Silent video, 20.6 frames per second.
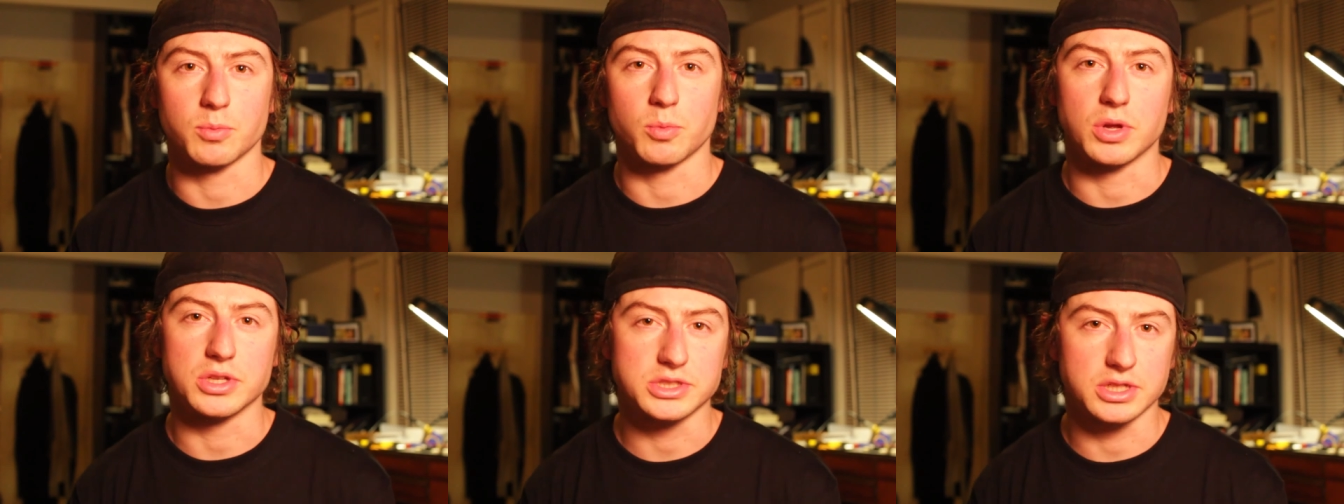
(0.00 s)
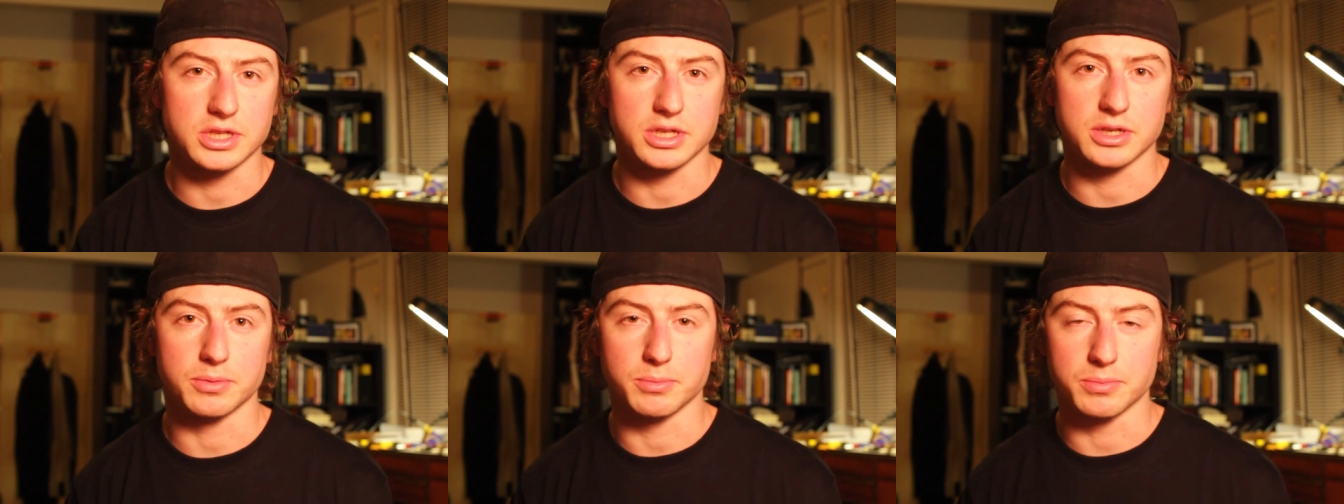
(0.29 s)
what's
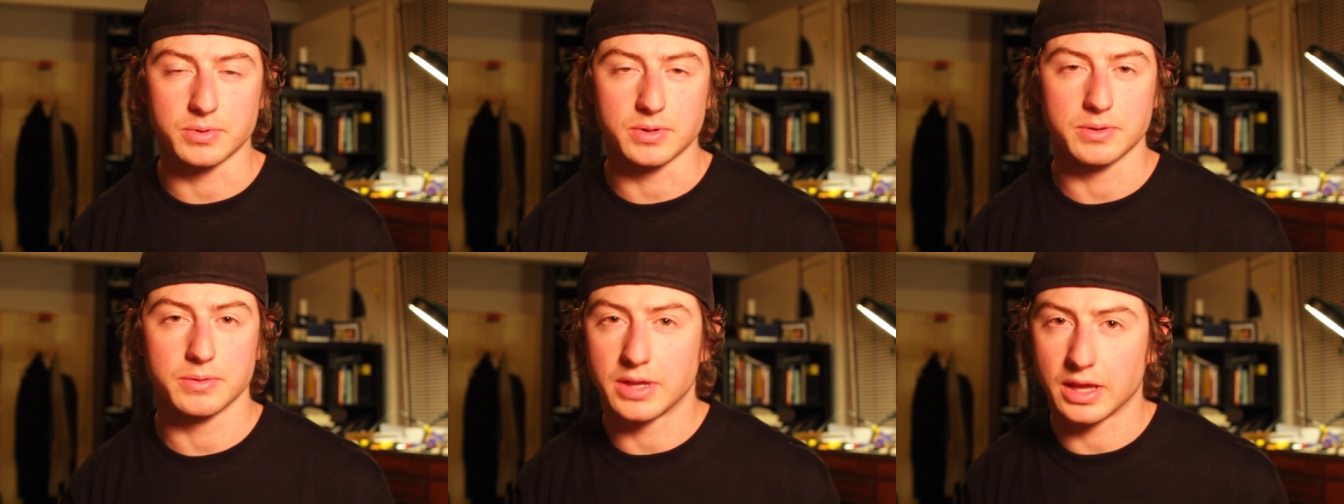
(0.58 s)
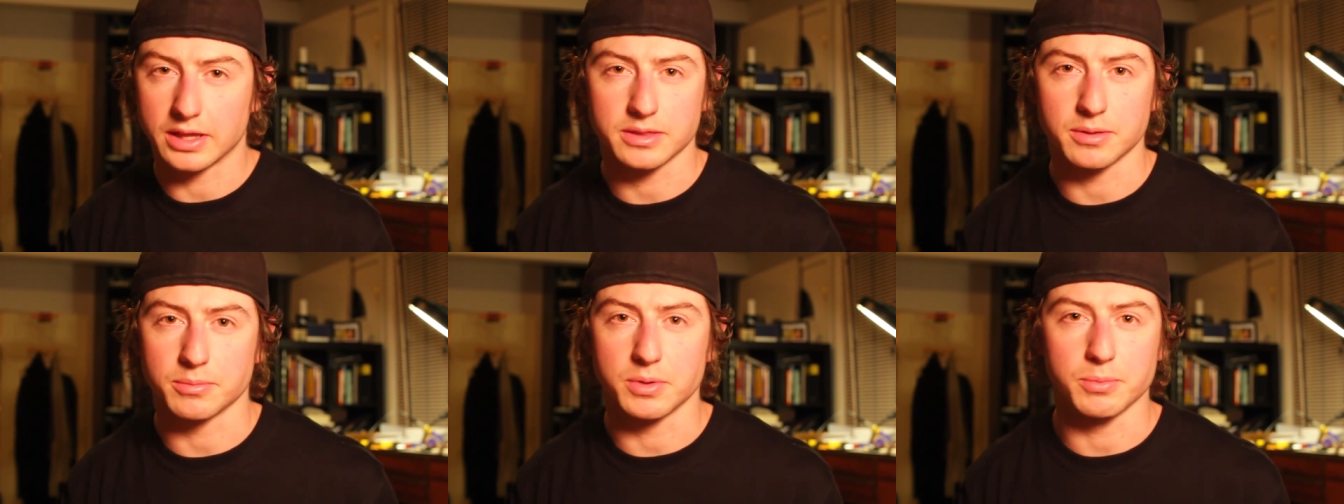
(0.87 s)
going to
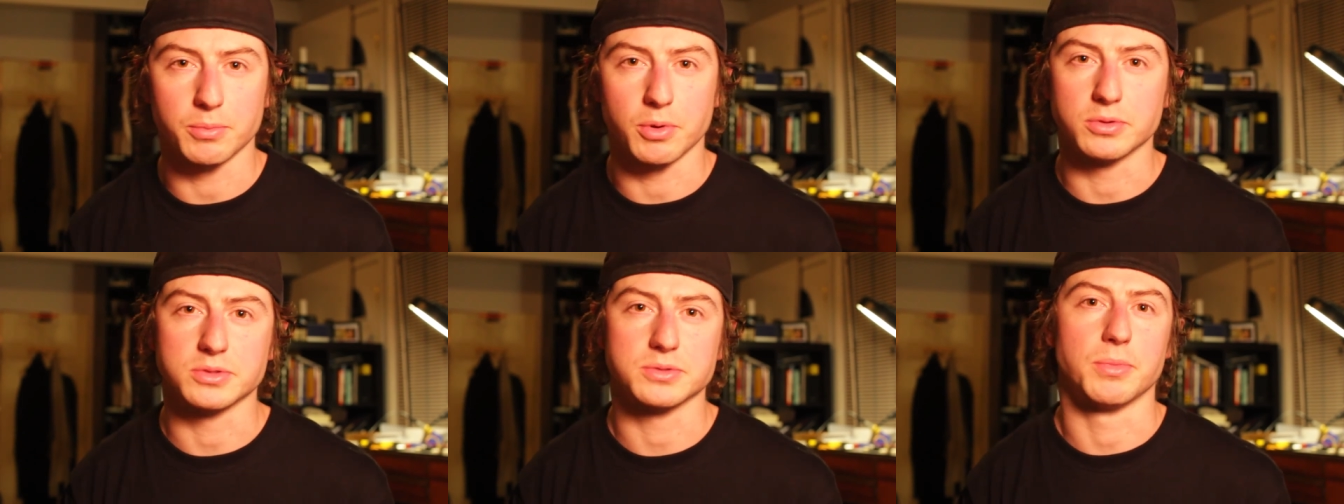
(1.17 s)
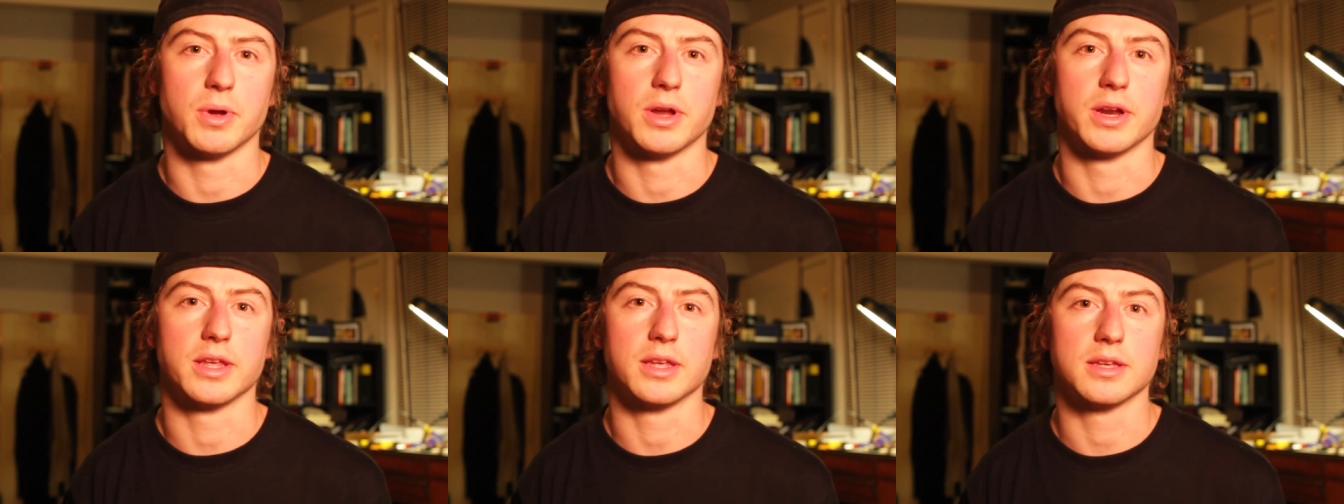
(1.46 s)
get them the most
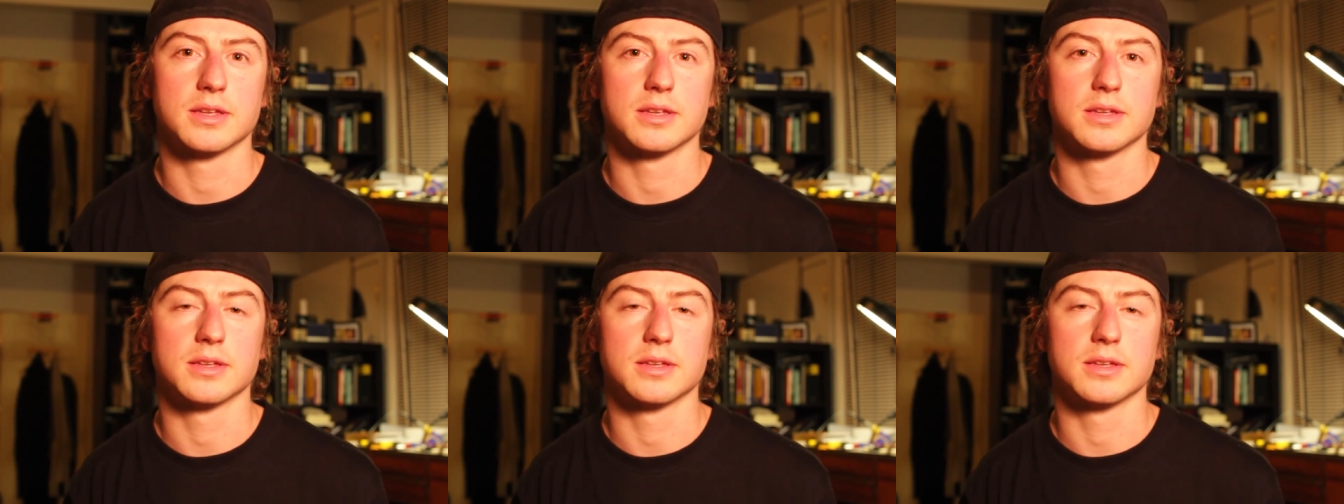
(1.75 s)
money.